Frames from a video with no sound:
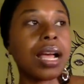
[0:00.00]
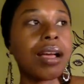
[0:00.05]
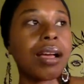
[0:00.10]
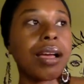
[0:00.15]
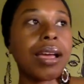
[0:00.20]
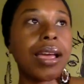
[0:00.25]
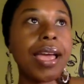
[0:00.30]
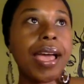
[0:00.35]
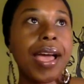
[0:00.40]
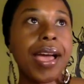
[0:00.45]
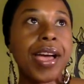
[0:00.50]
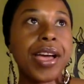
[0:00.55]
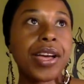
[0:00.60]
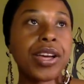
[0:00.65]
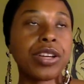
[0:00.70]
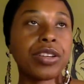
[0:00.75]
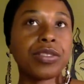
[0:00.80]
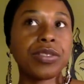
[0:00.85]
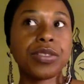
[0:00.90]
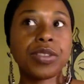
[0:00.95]
I
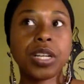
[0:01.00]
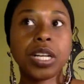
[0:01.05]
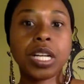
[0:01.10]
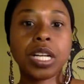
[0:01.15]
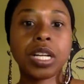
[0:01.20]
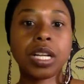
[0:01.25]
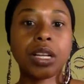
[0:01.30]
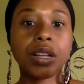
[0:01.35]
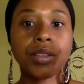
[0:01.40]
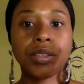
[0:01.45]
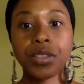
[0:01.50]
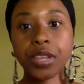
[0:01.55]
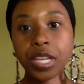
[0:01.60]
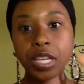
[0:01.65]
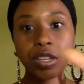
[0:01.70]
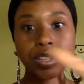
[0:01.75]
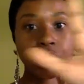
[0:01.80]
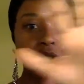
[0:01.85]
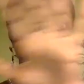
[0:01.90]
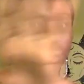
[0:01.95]
have uh,
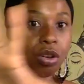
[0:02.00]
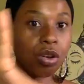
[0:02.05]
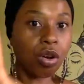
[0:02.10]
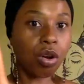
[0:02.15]
things